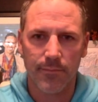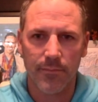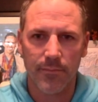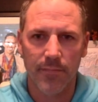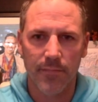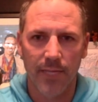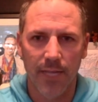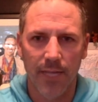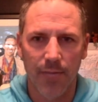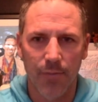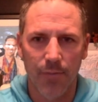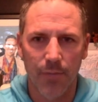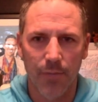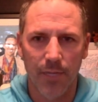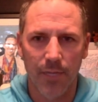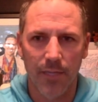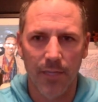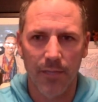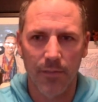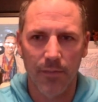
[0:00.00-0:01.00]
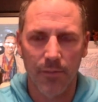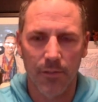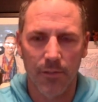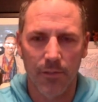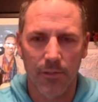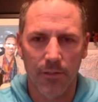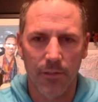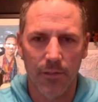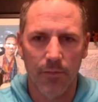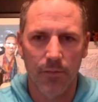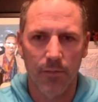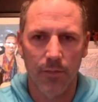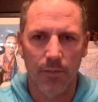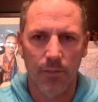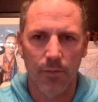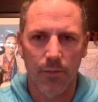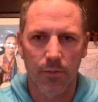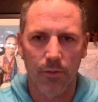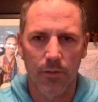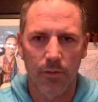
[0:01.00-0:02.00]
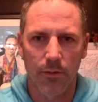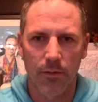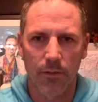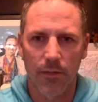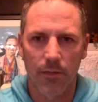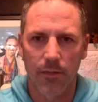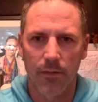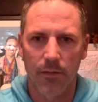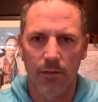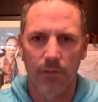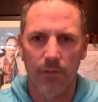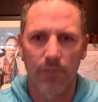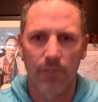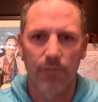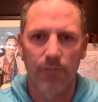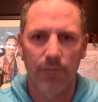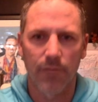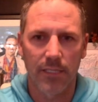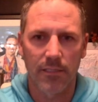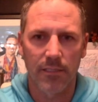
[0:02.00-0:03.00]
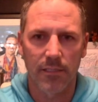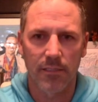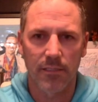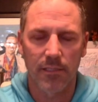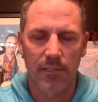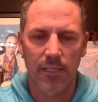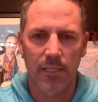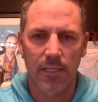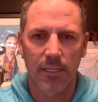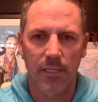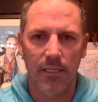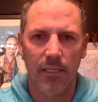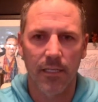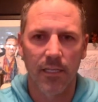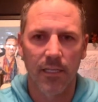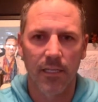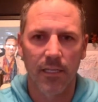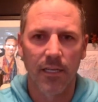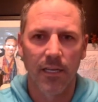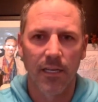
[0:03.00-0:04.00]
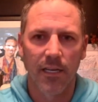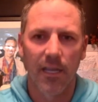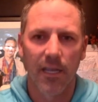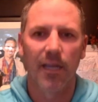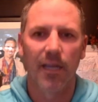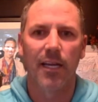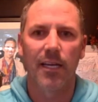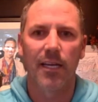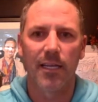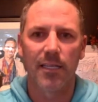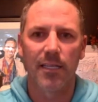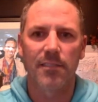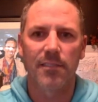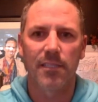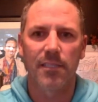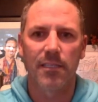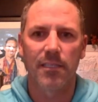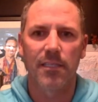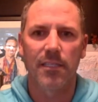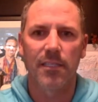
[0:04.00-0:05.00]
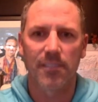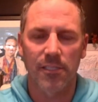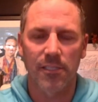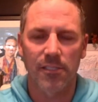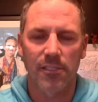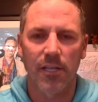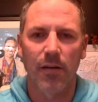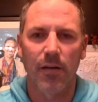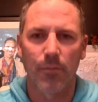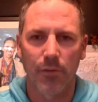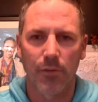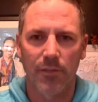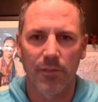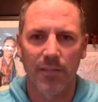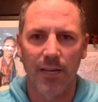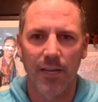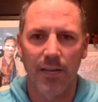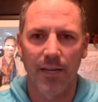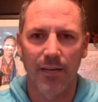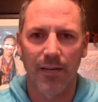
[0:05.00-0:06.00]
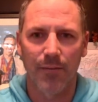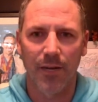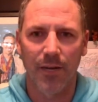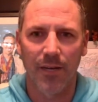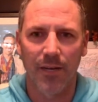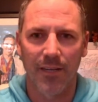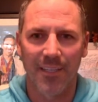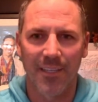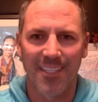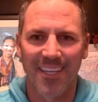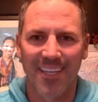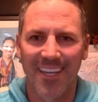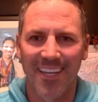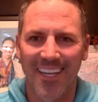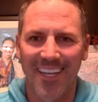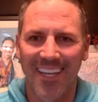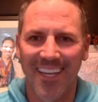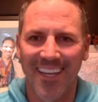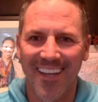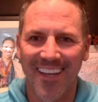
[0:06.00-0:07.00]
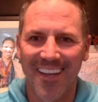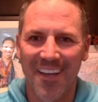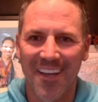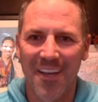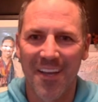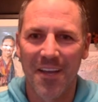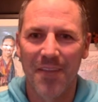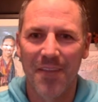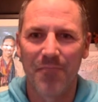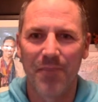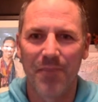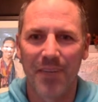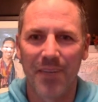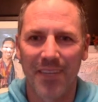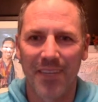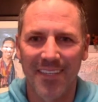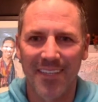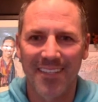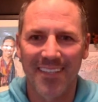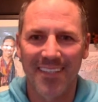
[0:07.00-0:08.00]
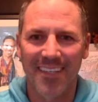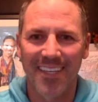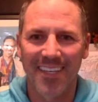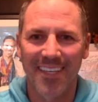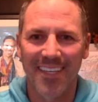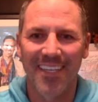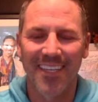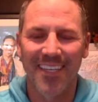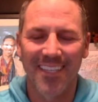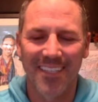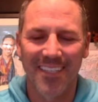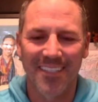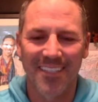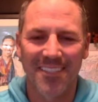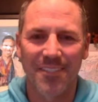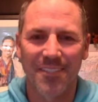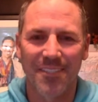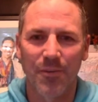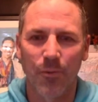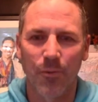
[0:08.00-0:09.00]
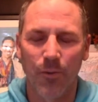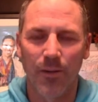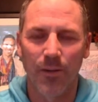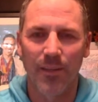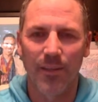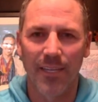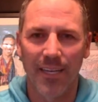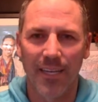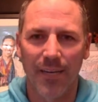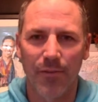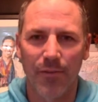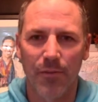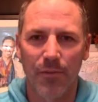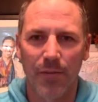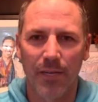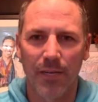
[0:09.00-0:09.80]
everybody in the world at one point or another faces that. And it's a somber time, honestly, but it is one that everybody